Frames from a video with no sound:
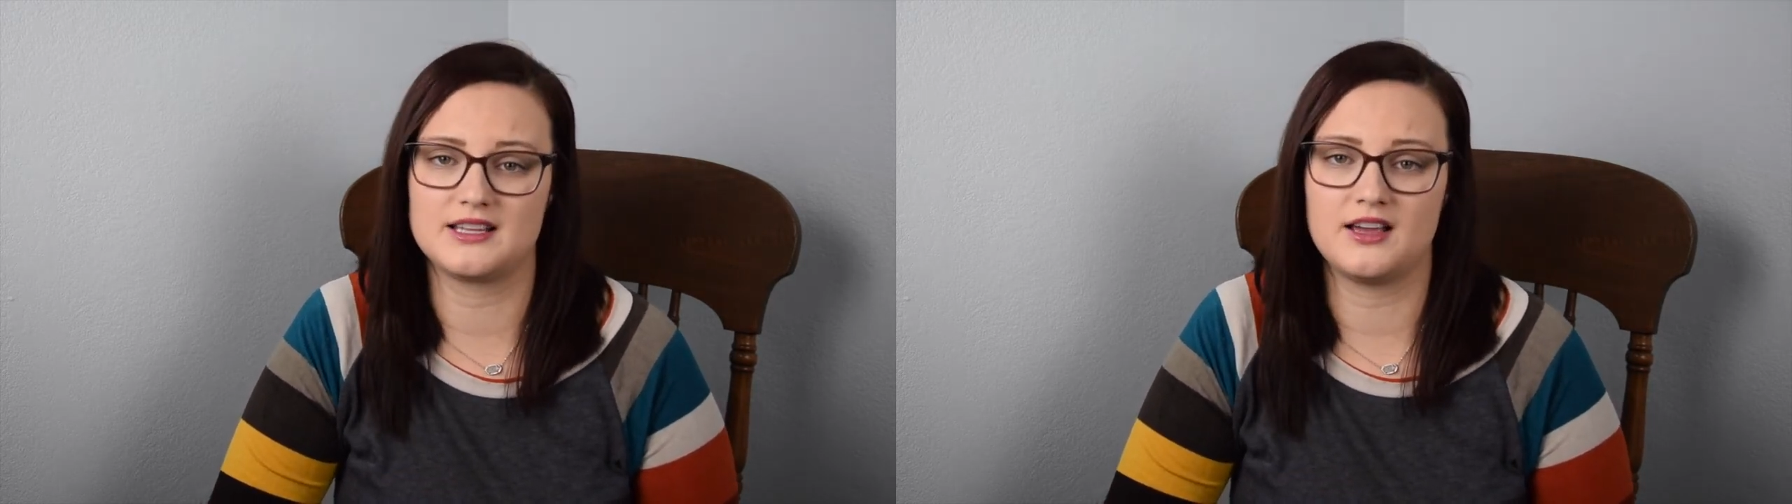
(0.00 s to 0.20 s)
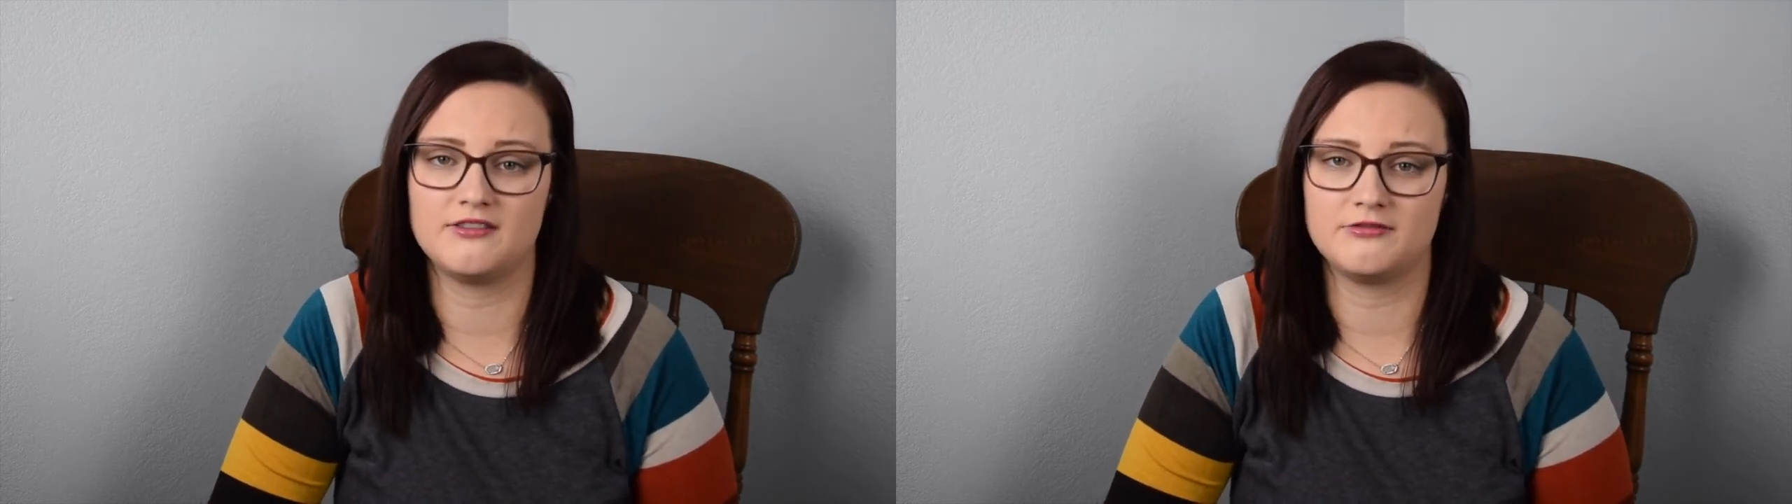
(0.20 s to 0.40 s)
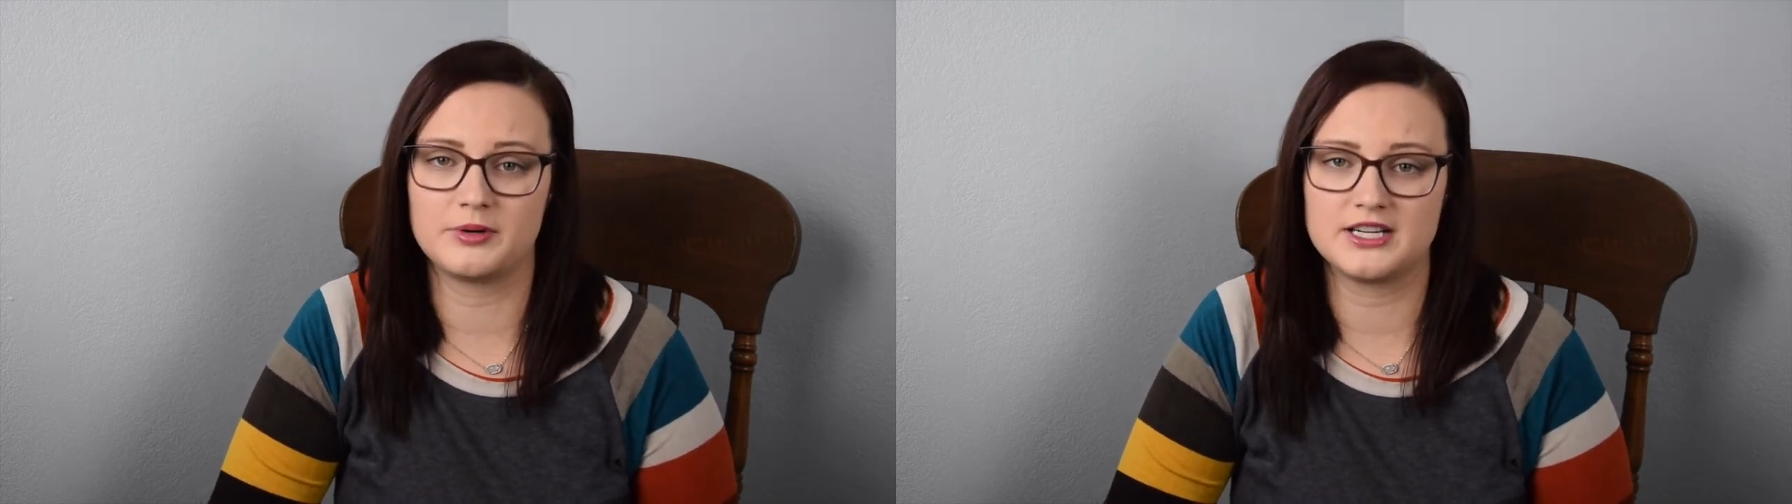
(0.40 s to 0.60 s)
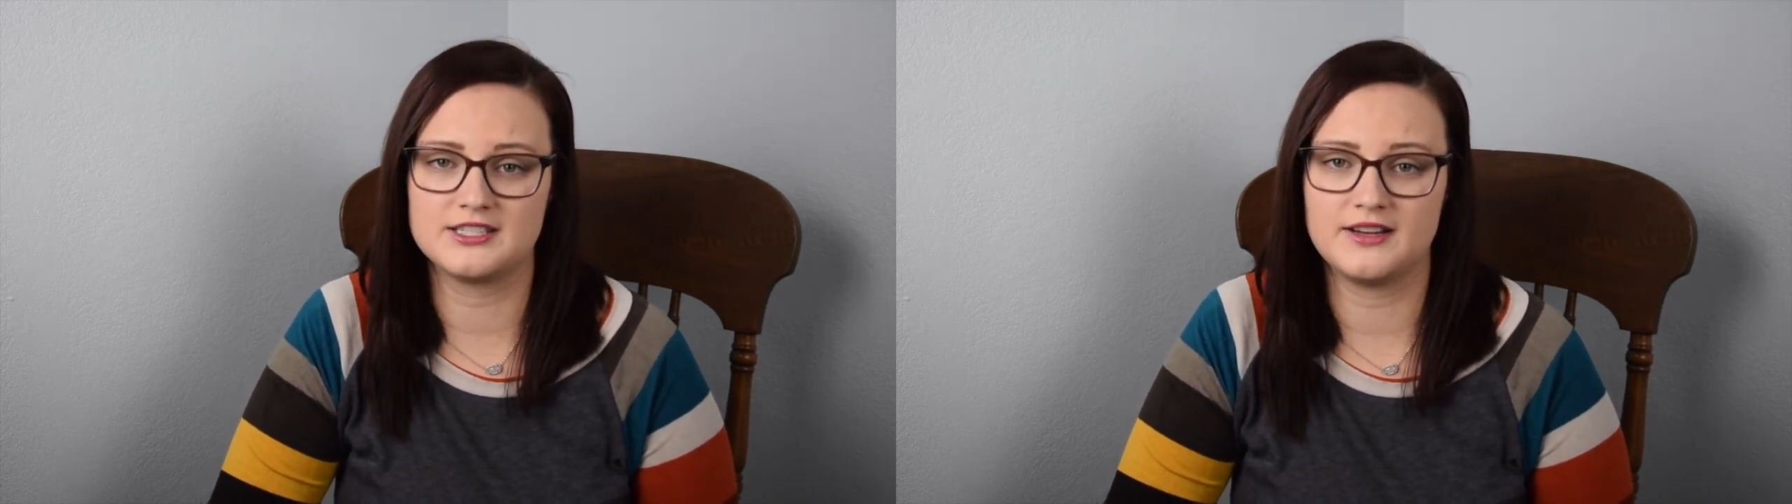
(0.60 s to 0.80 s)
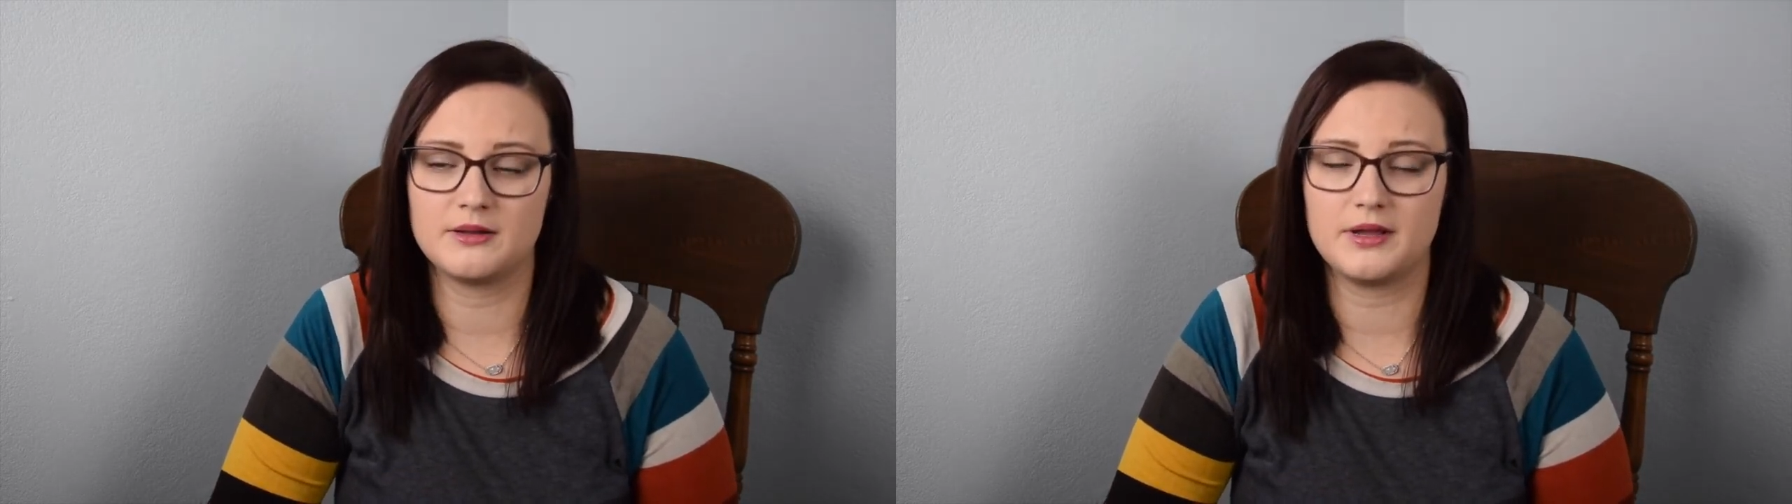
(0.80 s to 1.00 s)
of
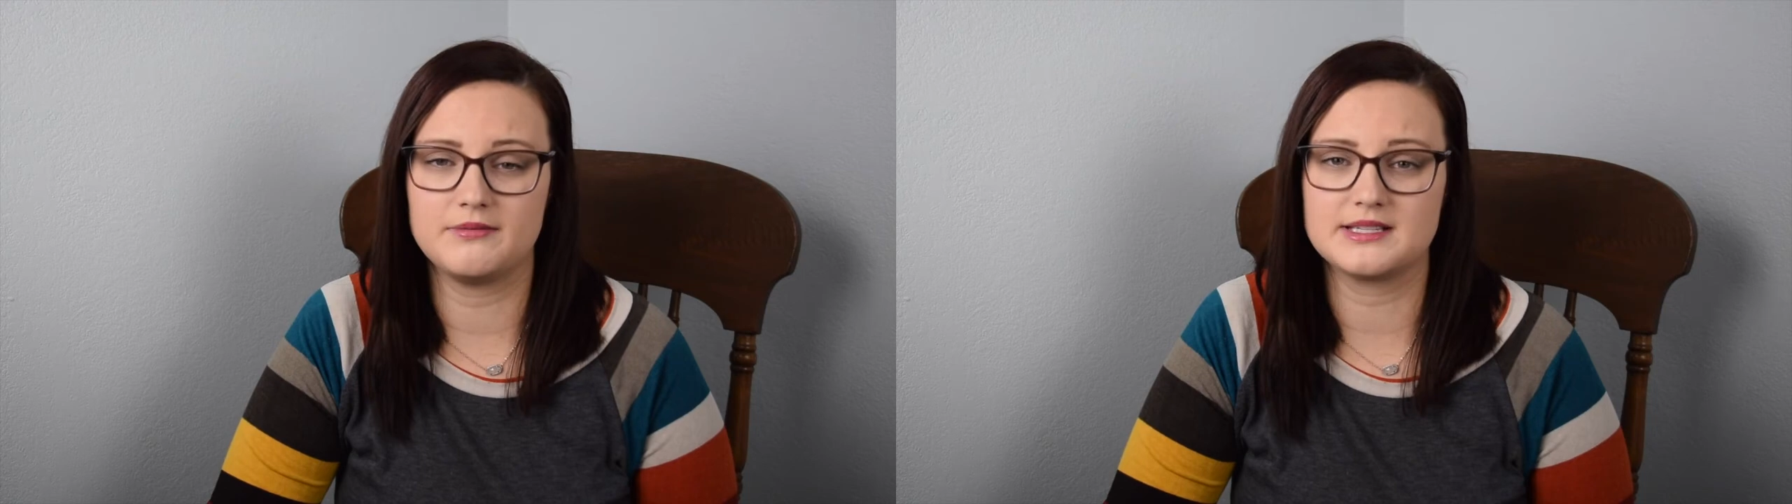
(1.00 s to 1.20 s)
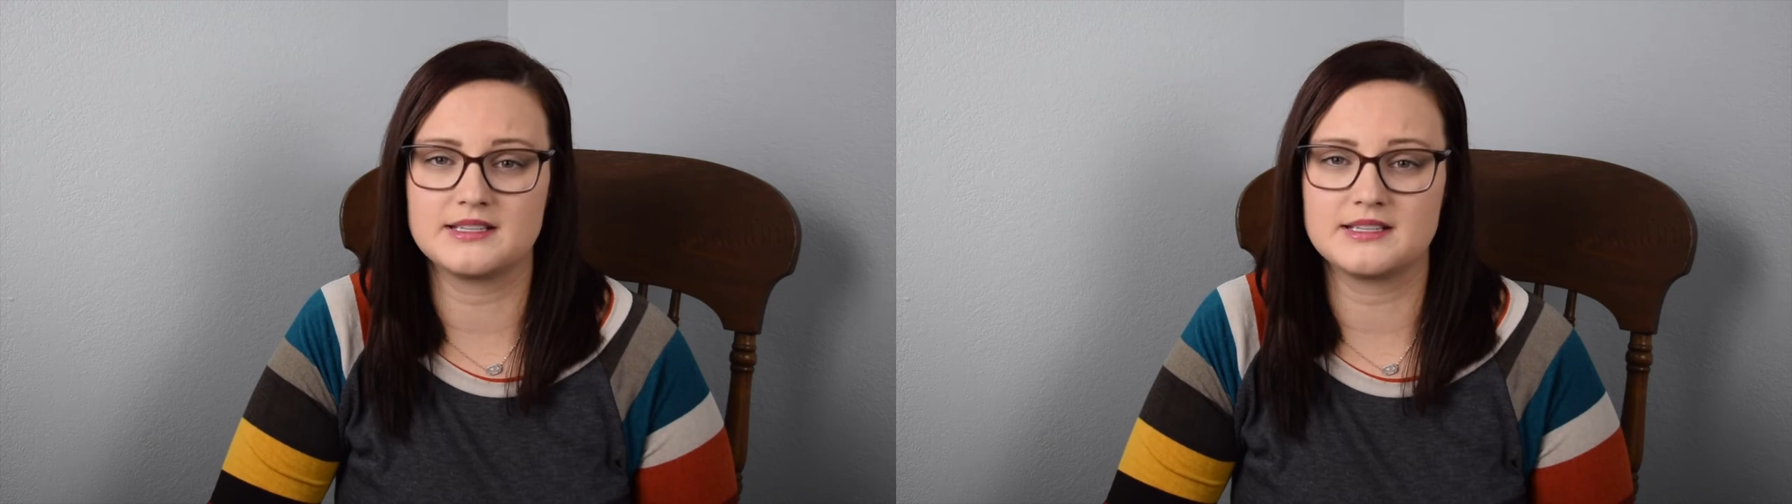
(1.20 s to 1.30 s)
breastfeeding babies,